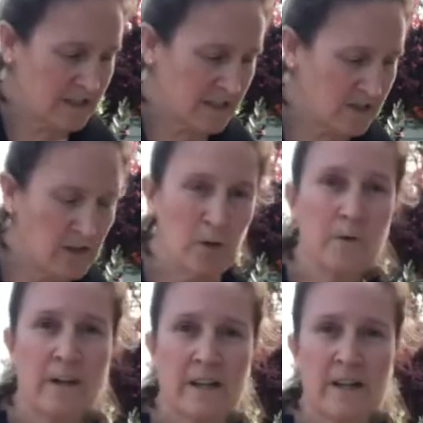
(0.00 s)
to do
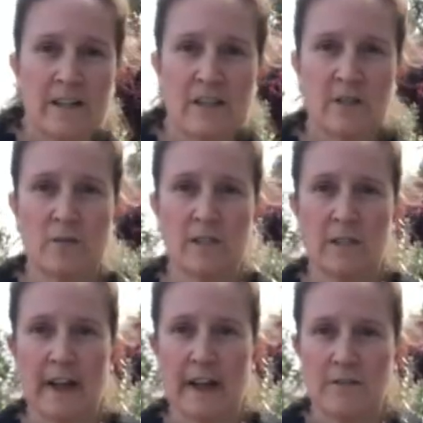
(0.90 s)
is
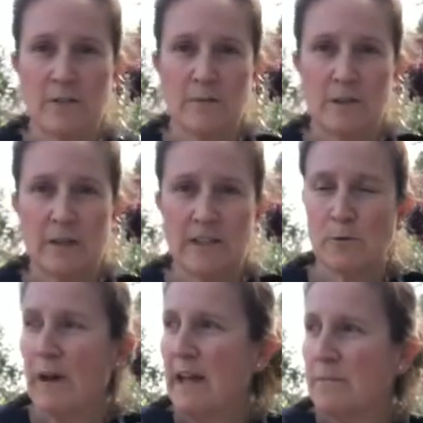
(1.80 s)
I have some Clorox
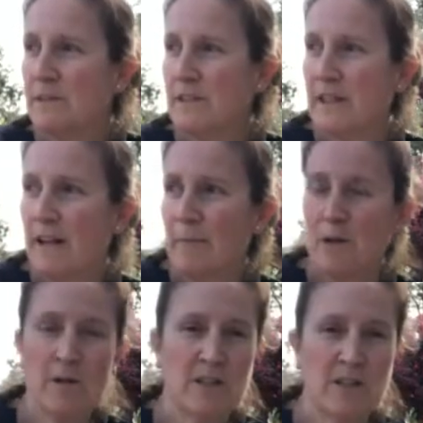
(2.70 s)
wipes, and I'm
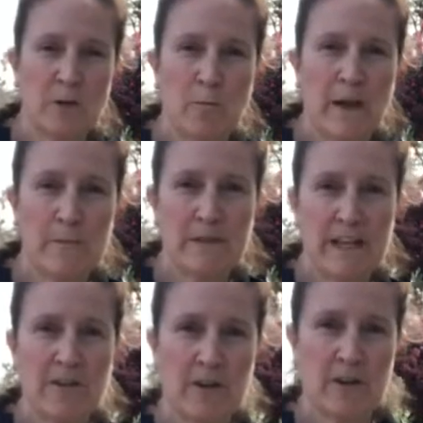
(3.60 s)
going to wipe
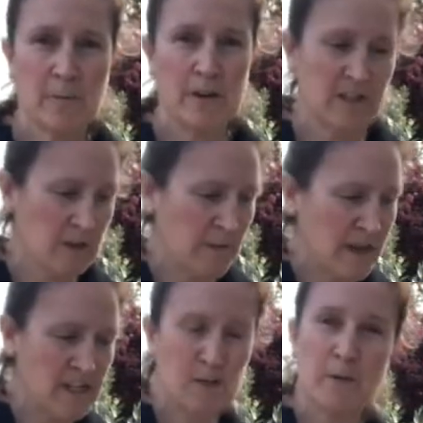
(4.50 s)
down our
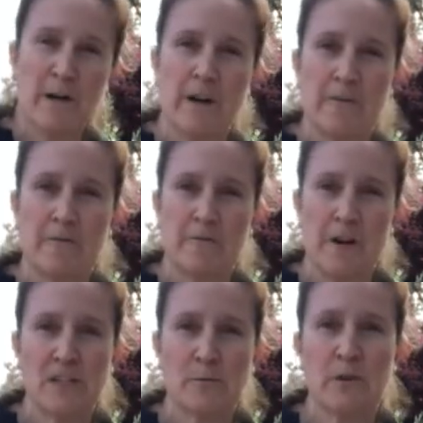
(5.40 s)
workspace where our
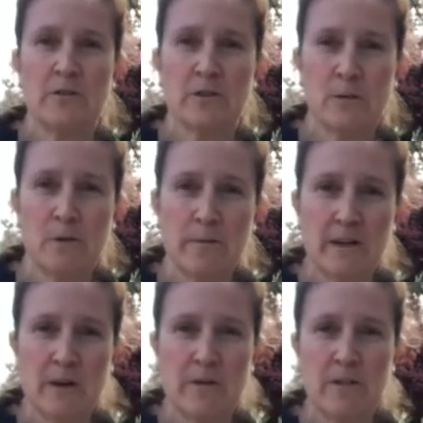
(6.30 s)
fresh produce will be
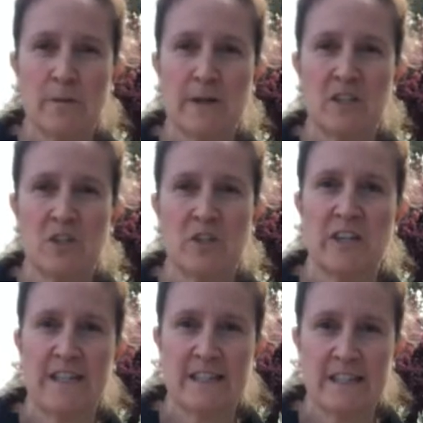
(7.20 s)
going to make sure
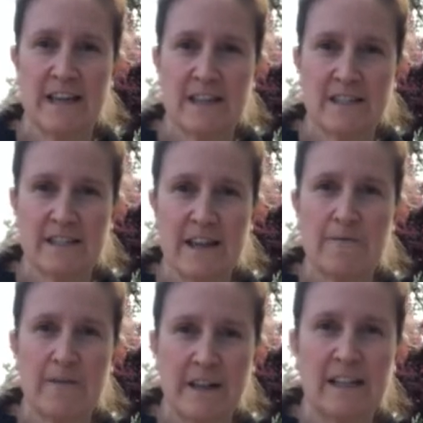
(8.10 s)
it stays safe
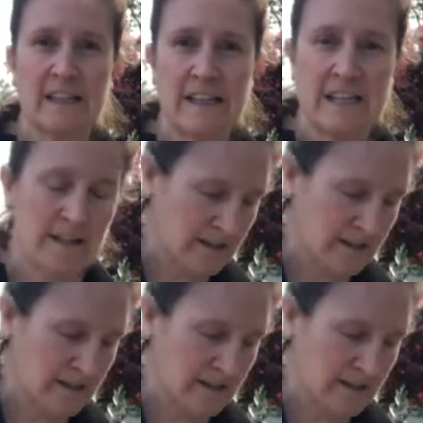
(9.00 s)
and clean.